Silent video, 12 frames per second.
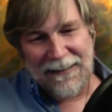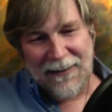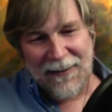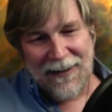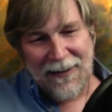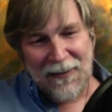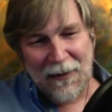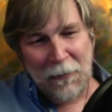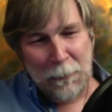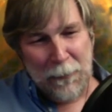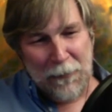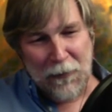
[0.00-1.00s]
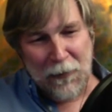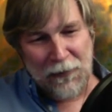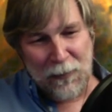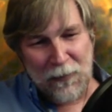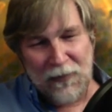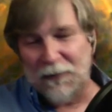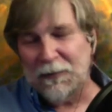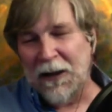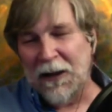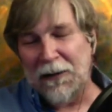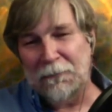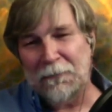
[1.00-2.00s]
has opened all sorts of
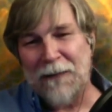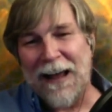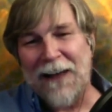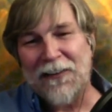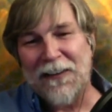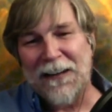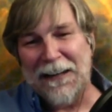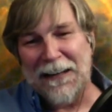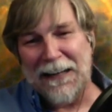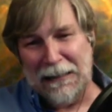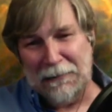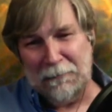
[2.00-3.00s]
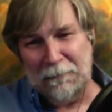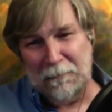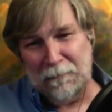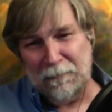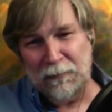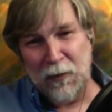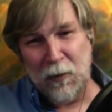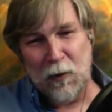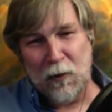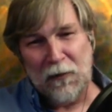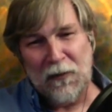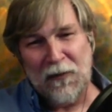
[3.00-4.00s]
kind of fascinating
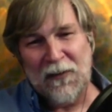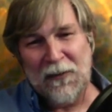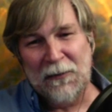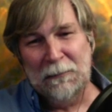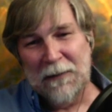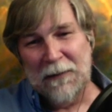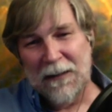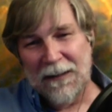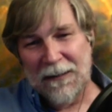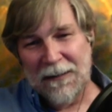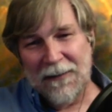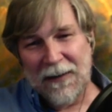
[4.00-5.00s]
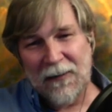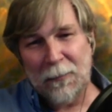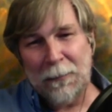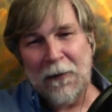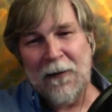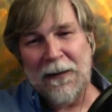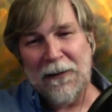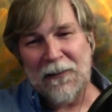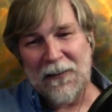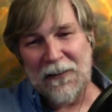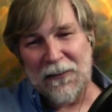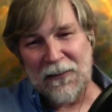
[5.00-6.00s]
doors to
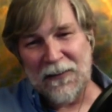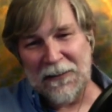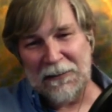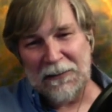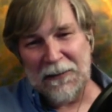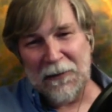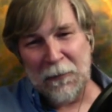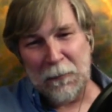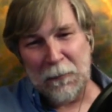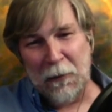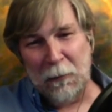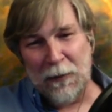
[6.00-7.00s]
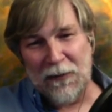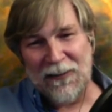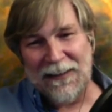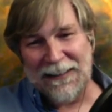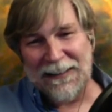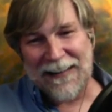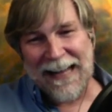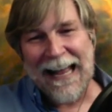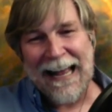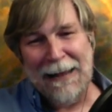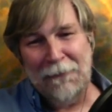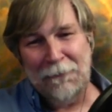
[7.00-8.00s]
experiences that you don't always get to
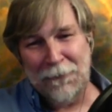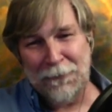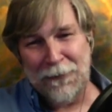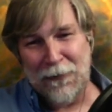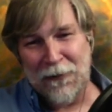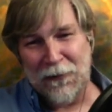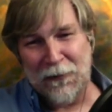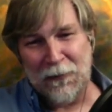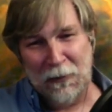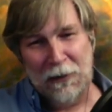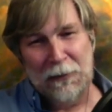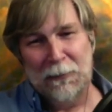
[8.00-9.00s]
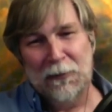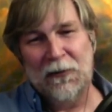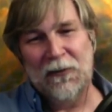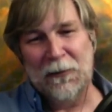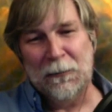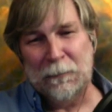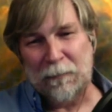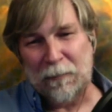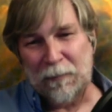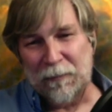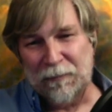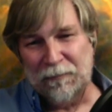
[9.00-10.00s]
have if you're an astronomer. So
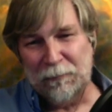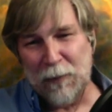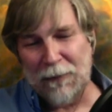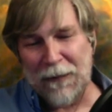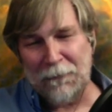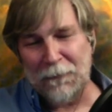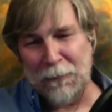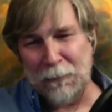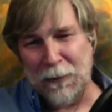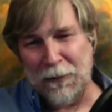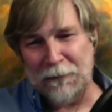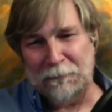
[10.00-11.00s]
we've had fun with it.